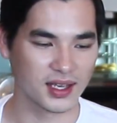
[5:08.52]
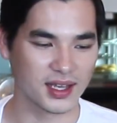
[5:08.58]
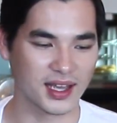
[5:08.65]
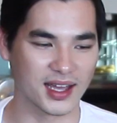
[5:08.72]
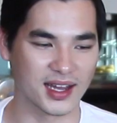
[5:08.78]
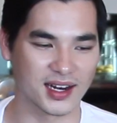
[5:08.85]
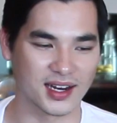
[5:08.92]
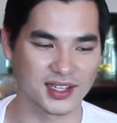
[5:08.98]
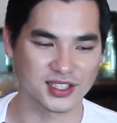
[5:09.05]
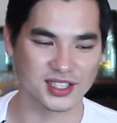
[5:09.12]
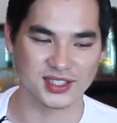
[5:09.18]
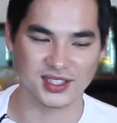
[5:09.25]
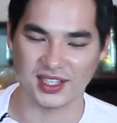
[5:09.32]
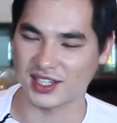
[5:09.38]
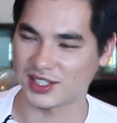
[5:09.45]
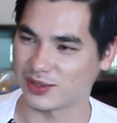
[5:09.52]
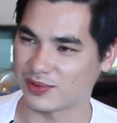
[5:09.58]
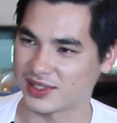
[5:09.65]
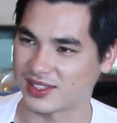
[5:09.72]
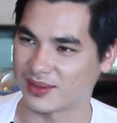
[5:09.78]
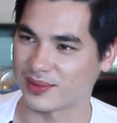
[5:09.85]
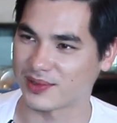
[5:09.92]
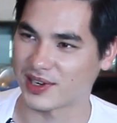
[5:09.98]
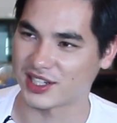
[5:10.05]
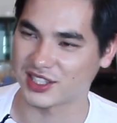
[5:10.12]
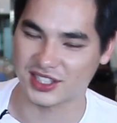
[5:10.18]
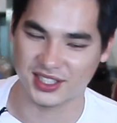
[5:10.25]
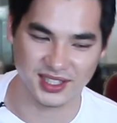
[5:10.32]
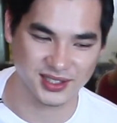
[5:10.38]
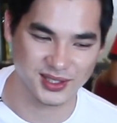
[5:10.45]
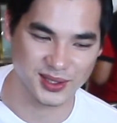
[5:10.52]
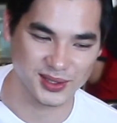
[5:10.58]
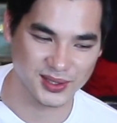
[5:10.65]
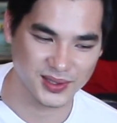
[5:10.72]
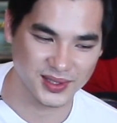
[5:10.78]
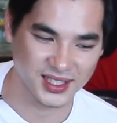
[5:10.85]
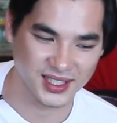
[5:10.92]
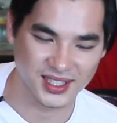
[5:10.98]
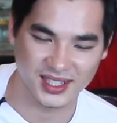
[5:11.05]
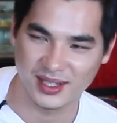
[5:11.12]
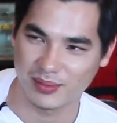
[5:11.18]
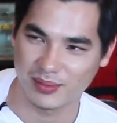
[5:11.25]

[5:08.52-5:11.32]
And just in case you want some crunch, there's also the